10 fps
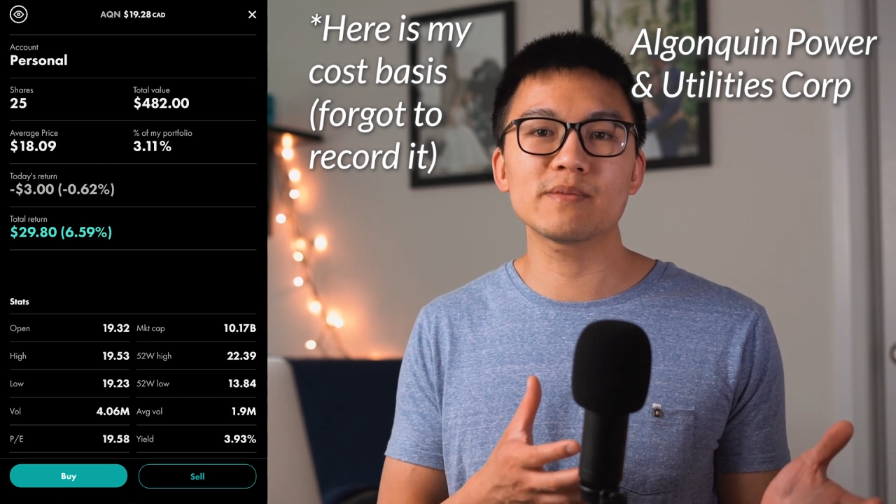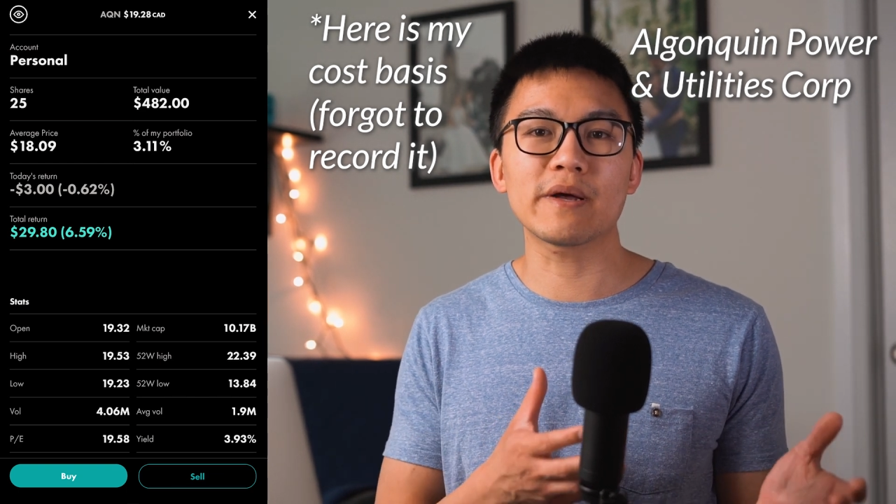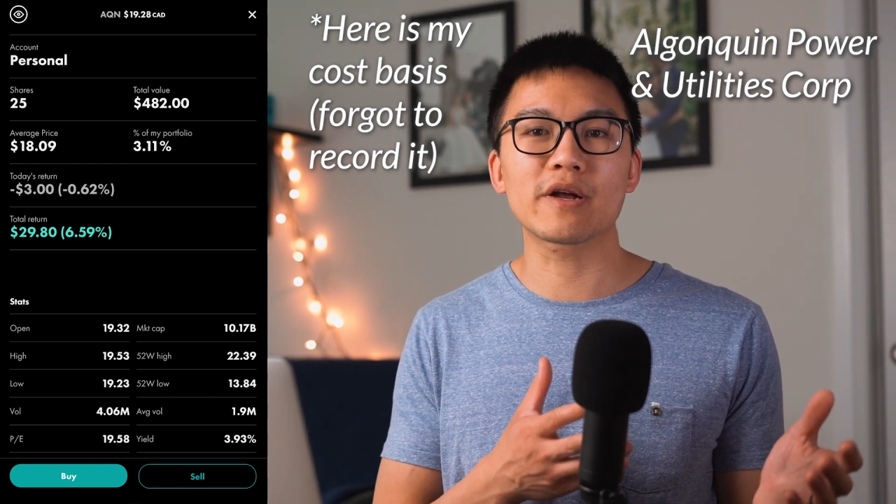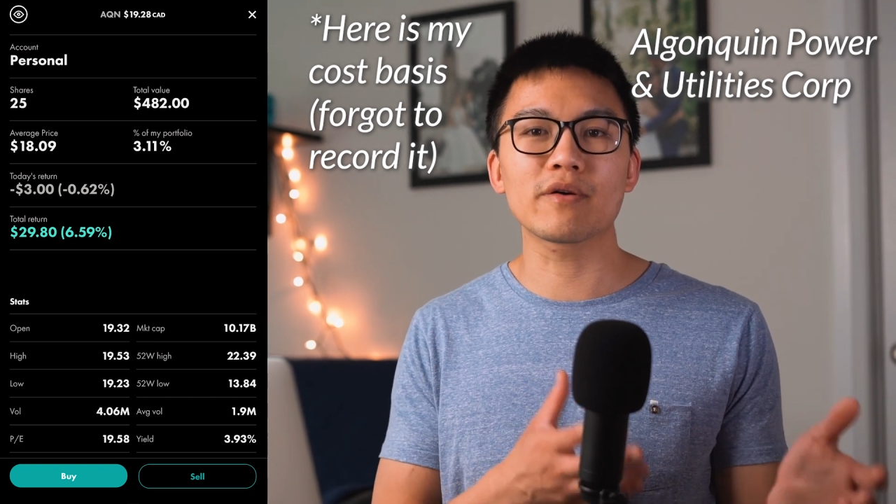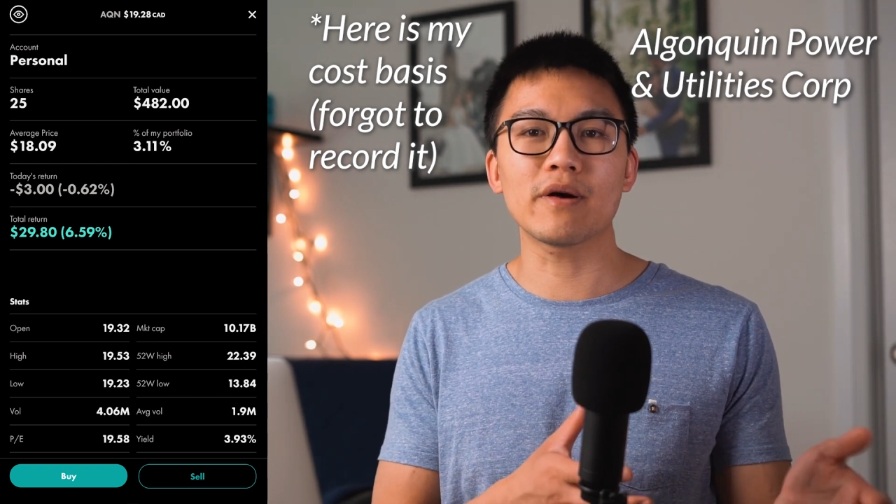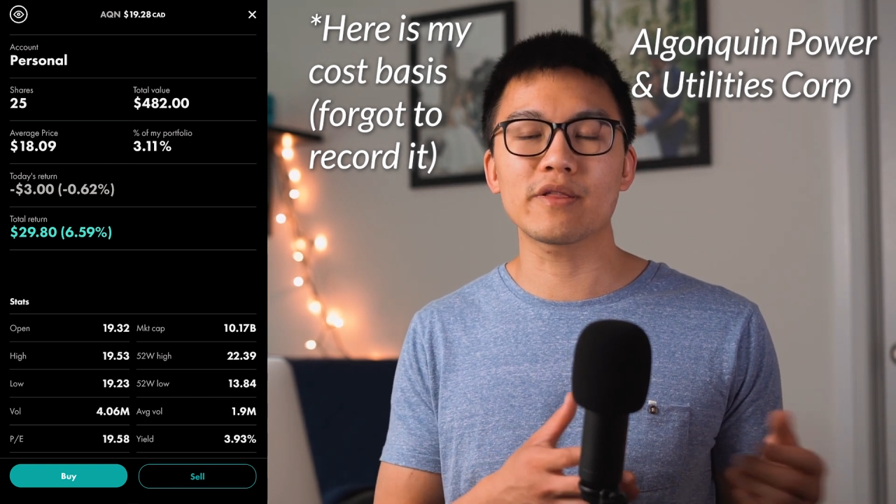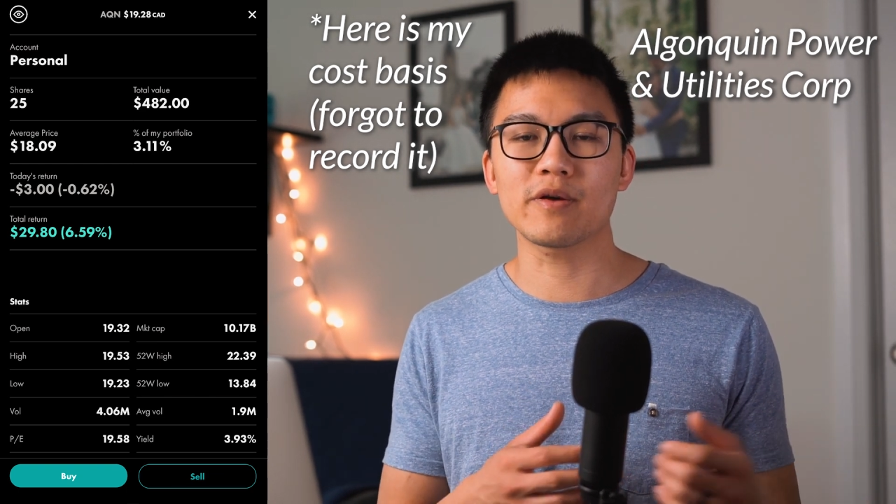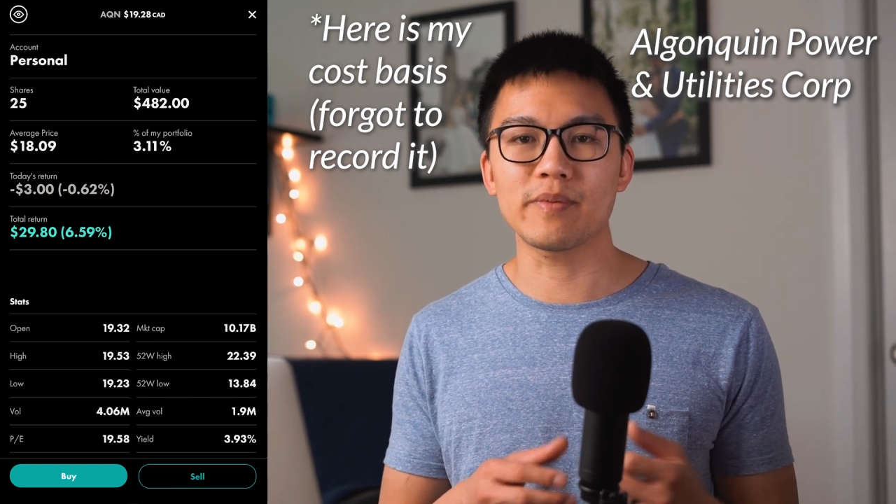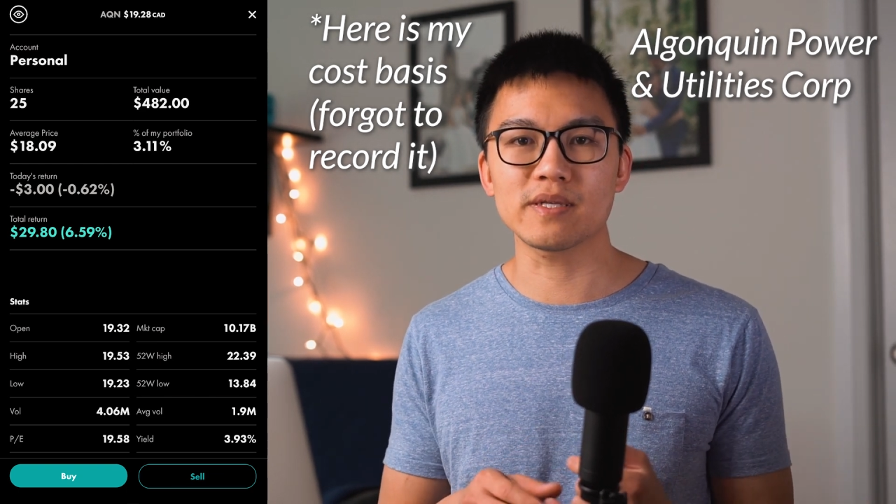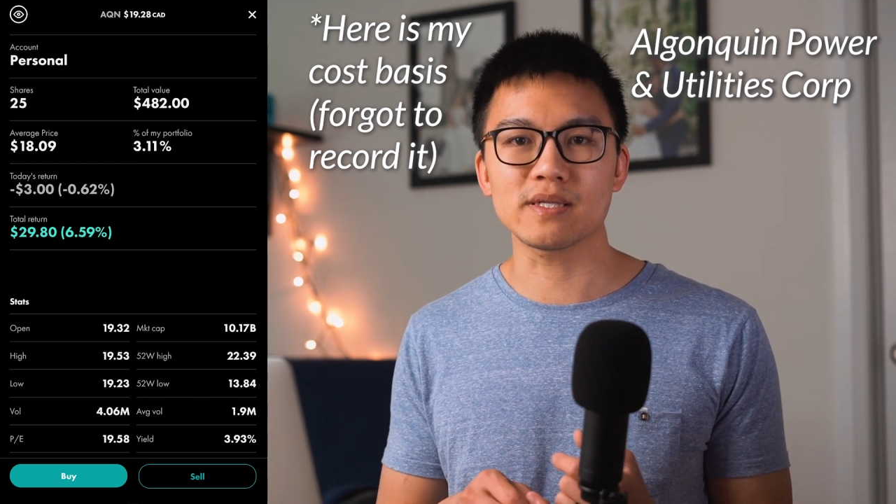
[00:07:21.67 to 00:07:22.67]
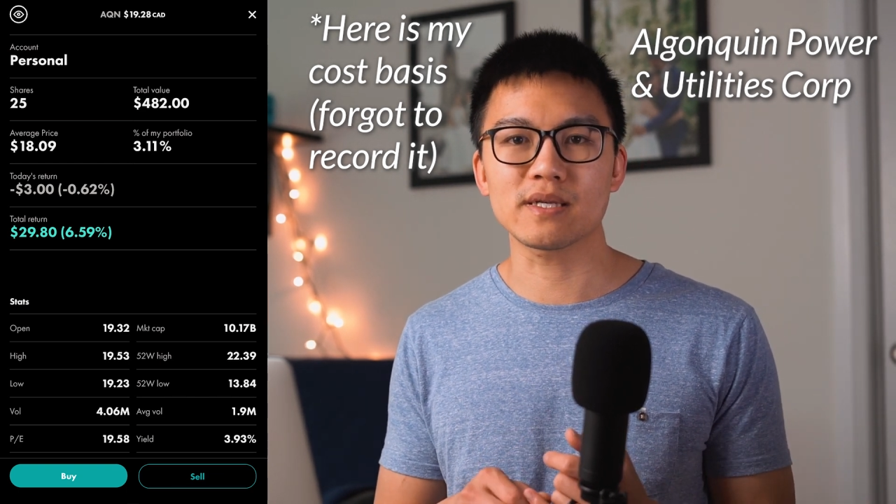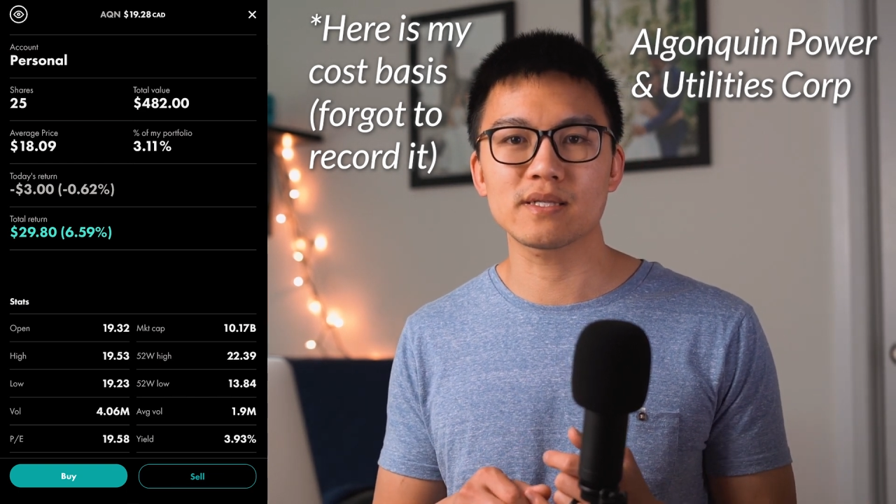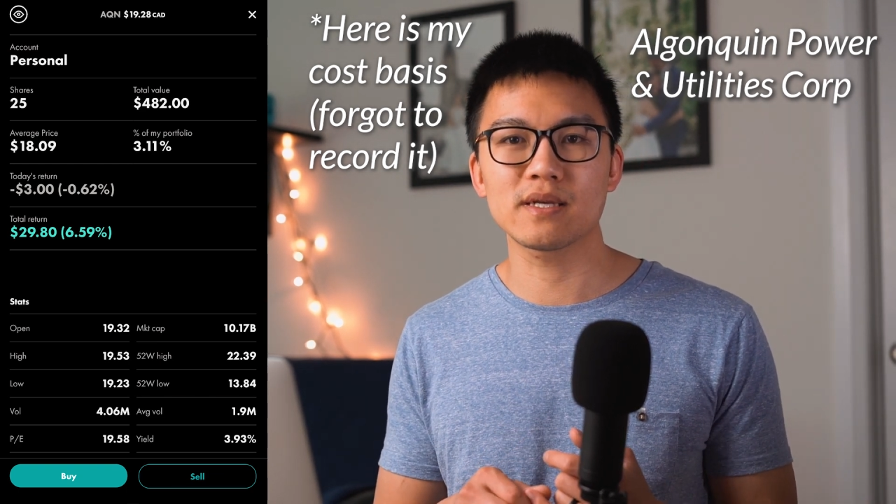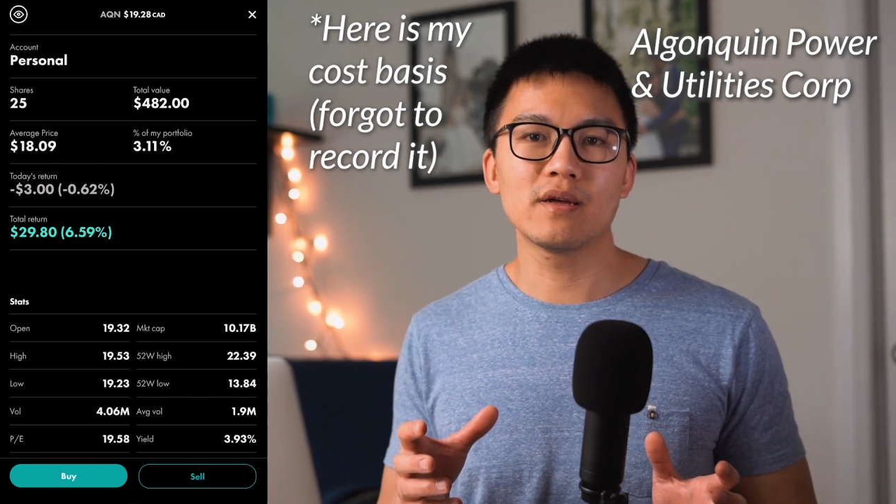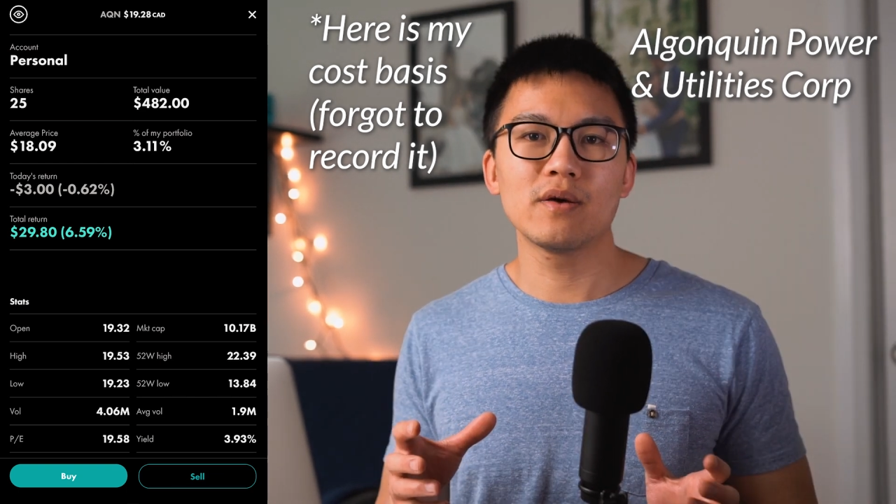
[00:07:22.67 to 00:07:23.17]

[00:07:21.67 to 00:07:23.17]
by growing their business.